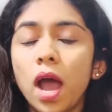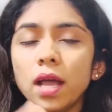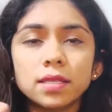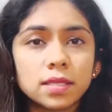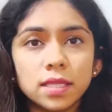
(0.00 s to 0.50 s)

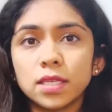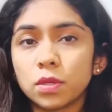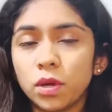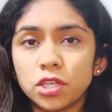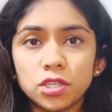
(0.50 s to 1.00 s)
Ask these
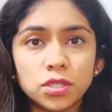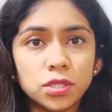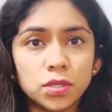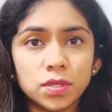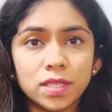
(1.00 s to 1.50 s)
questions
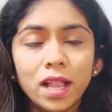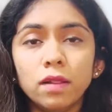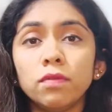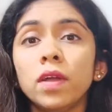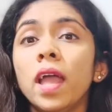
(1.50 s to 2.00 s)
to
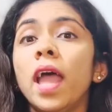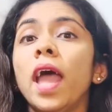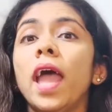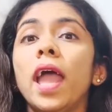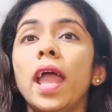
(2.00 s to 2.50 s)
yourself
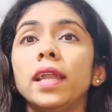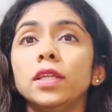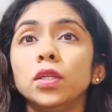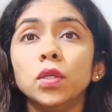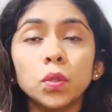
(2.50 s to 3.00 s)
and
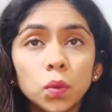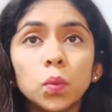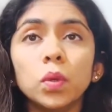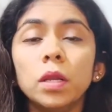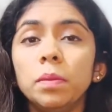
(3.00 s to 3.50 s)
you
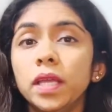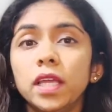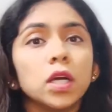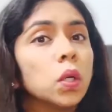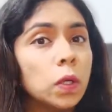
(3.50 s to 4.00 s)
will be
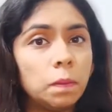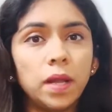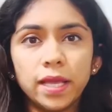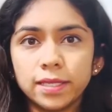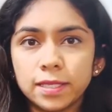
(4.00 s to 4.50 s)
in a good
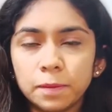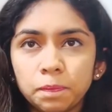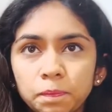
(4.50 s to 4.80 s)
place.